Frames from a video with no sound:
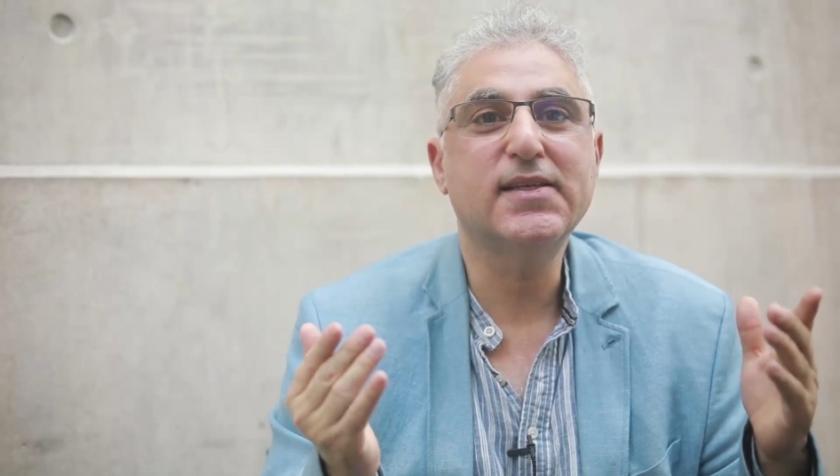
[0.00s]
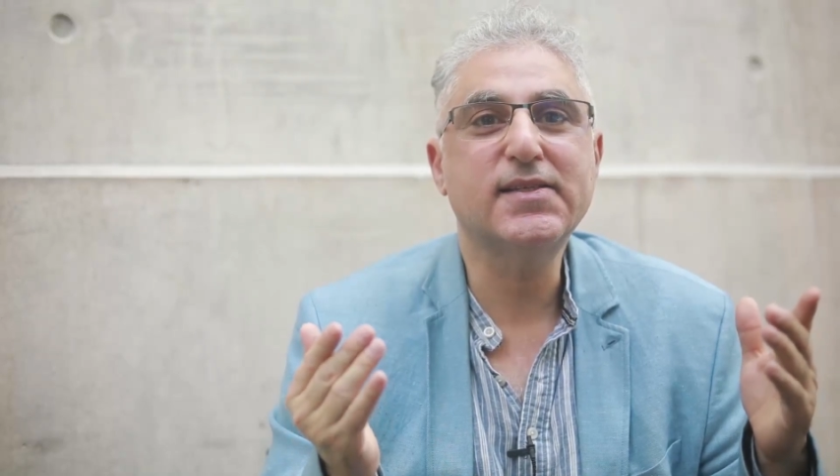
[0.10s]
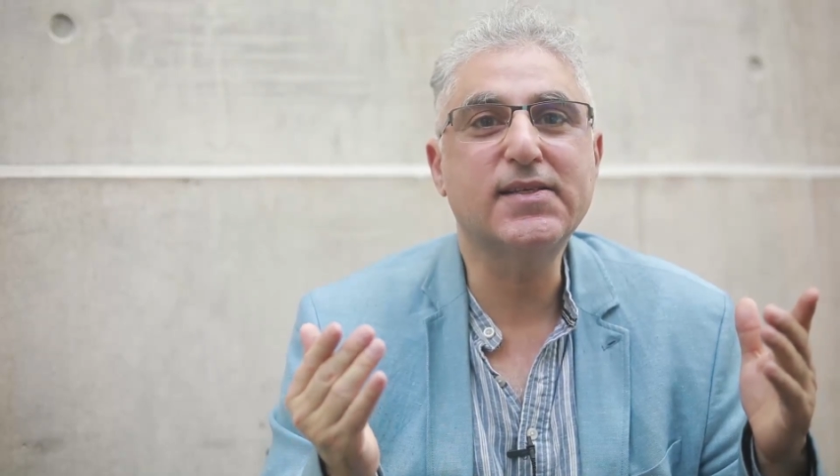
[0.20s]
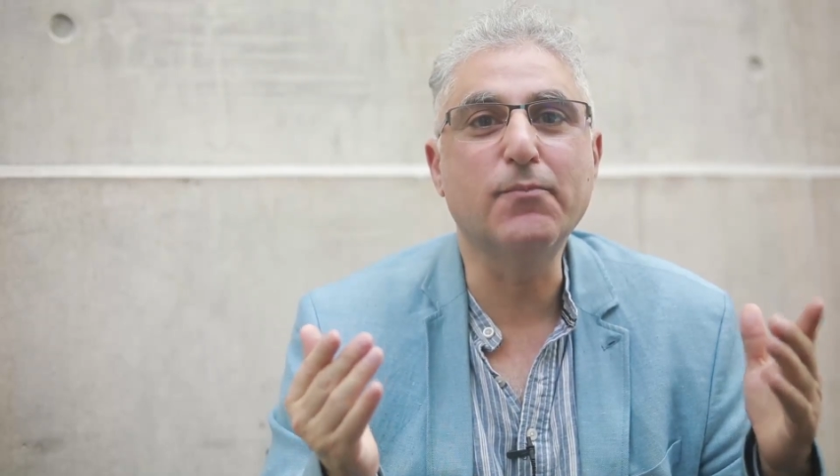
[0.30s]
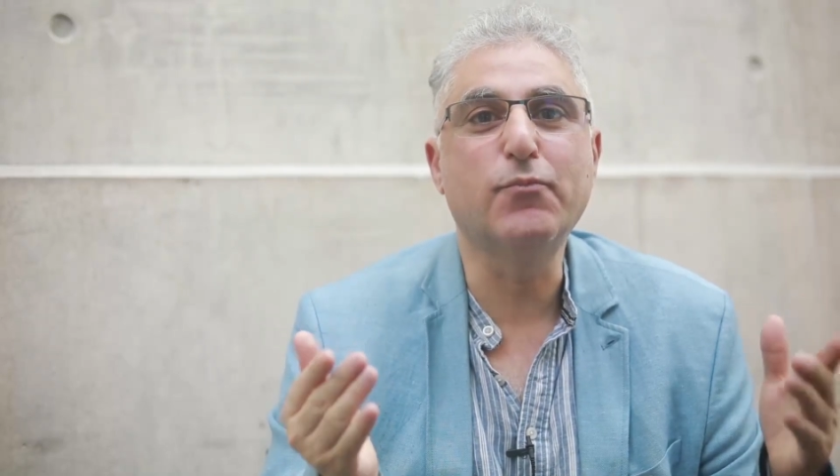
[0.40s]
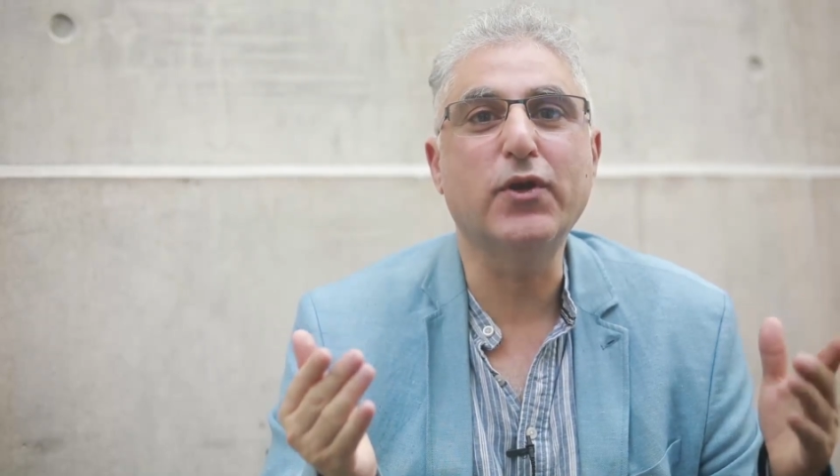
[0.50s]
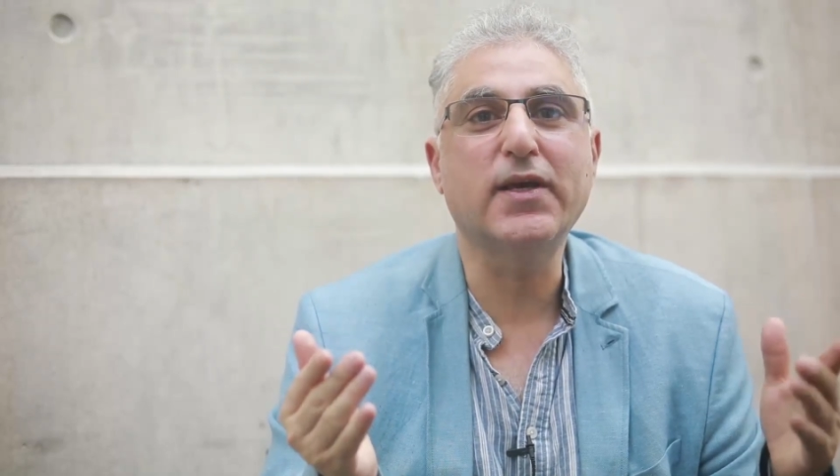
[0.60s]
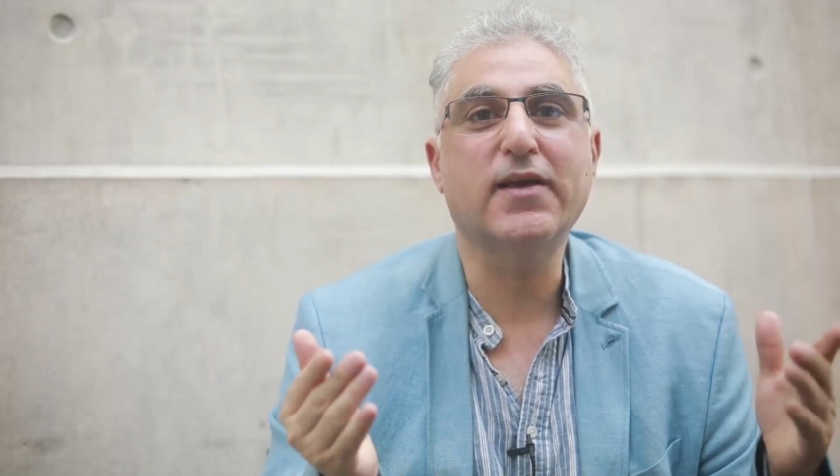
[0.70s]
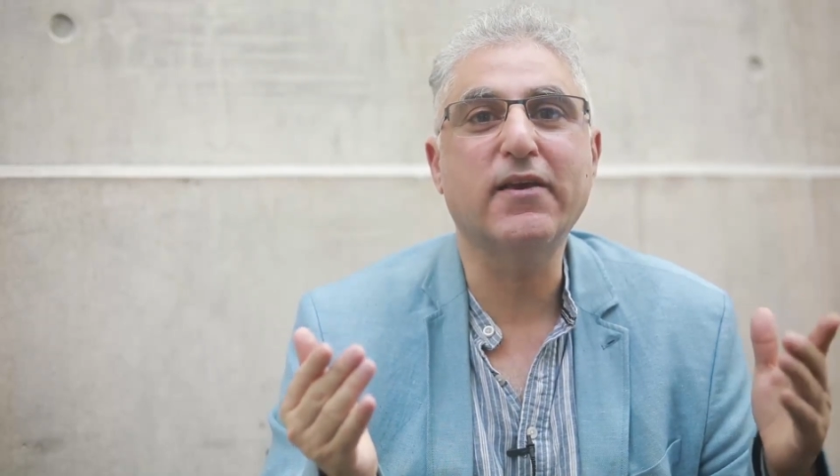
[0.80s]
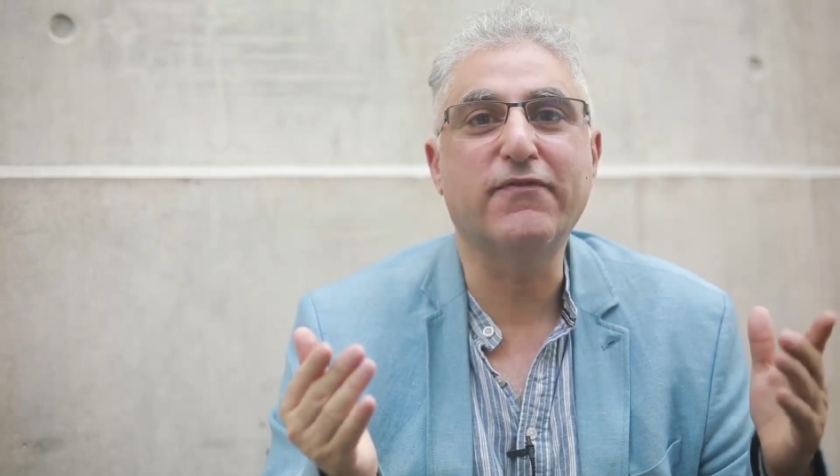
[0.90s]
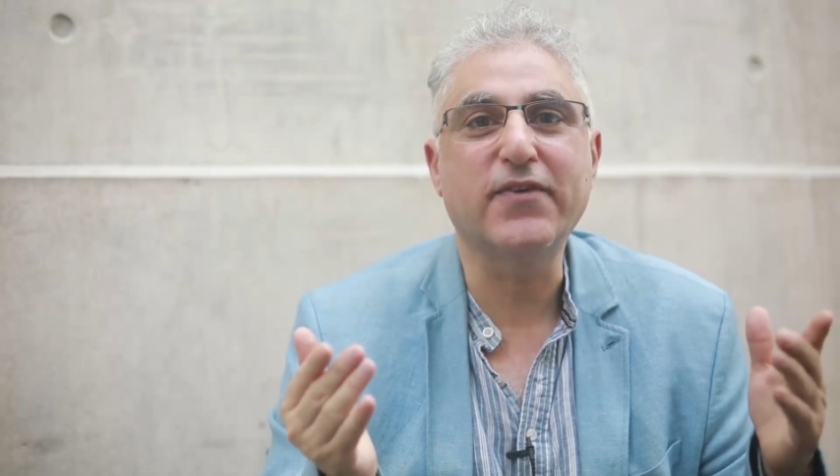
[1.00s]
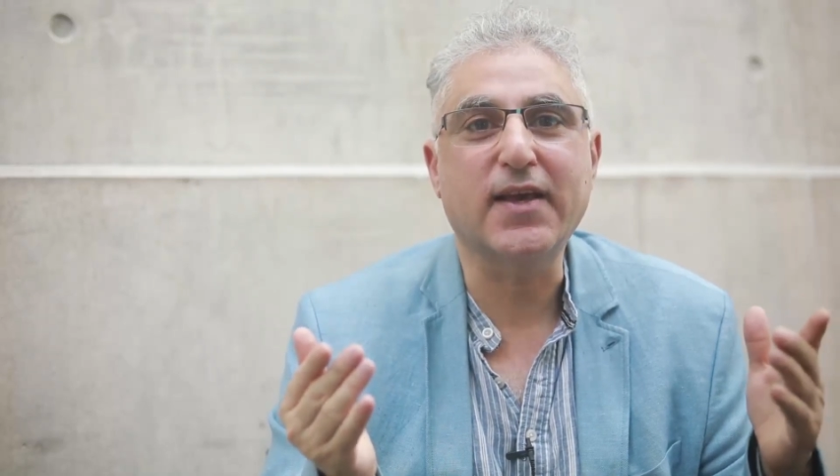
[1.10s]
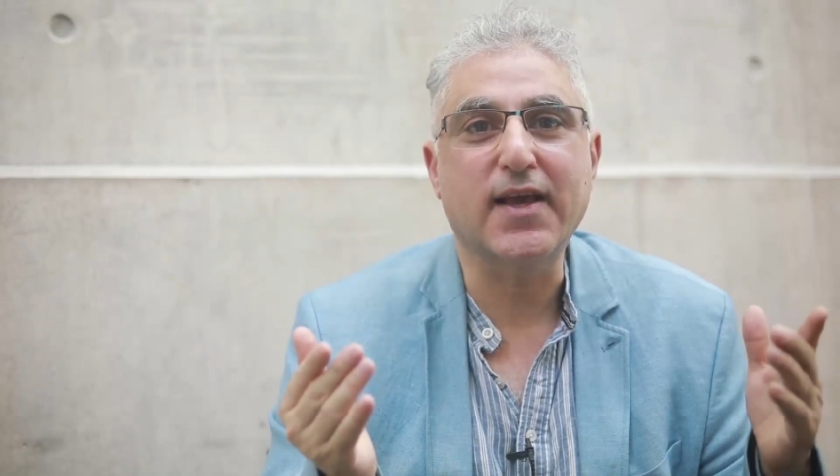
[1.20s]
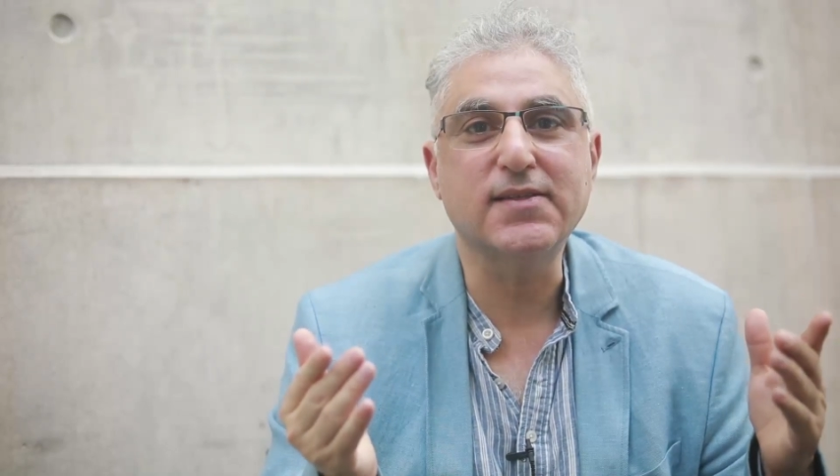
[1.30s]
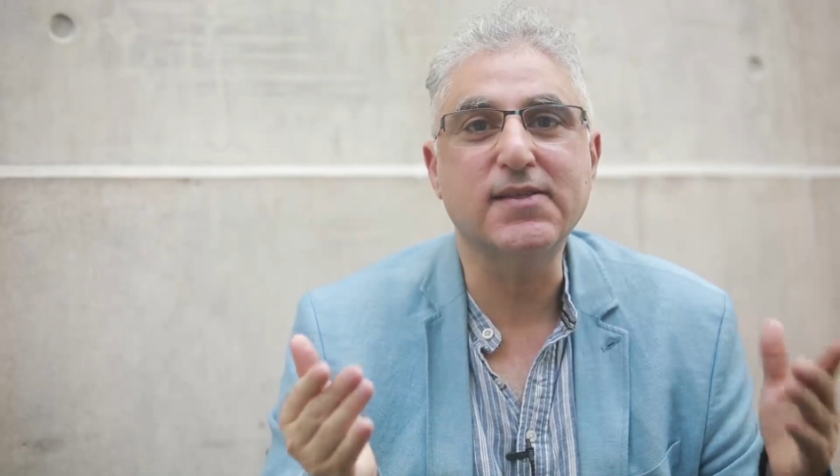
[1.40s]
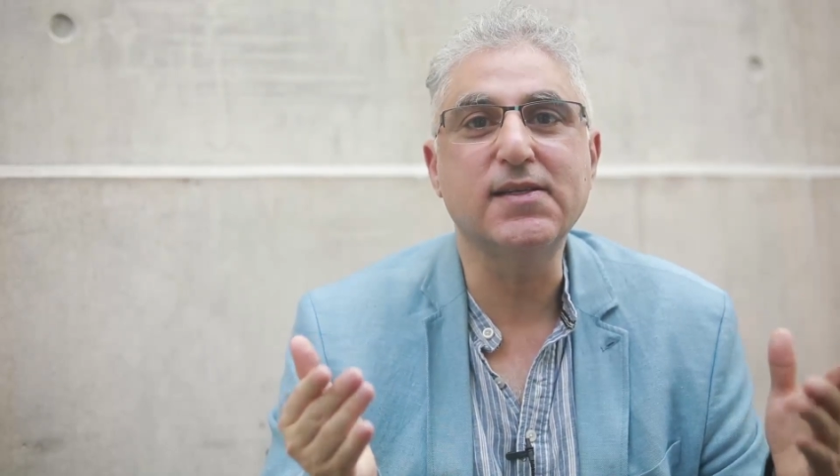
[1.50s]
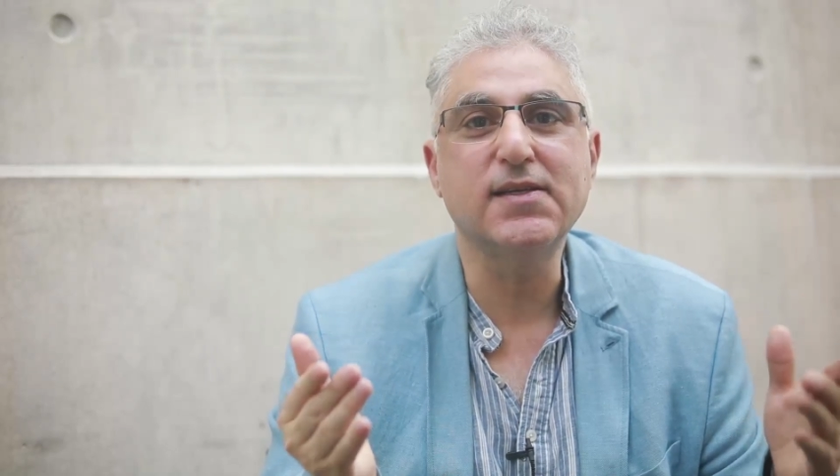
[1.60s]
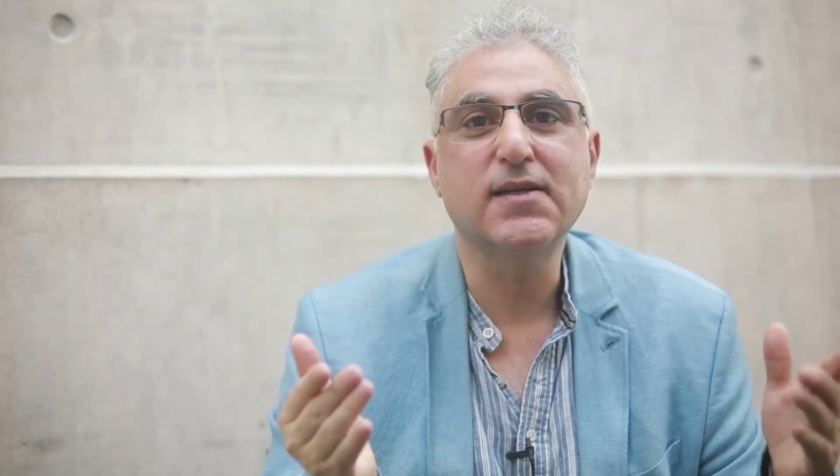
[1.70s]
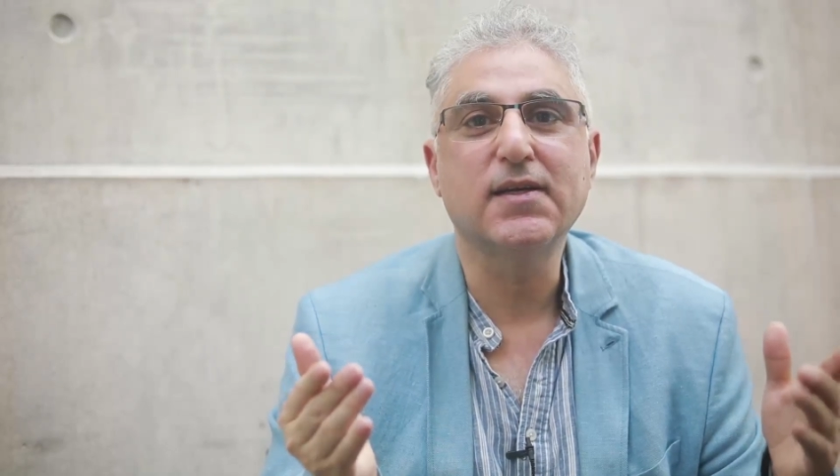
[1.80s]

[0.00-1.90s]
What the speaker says: symbolic efficacy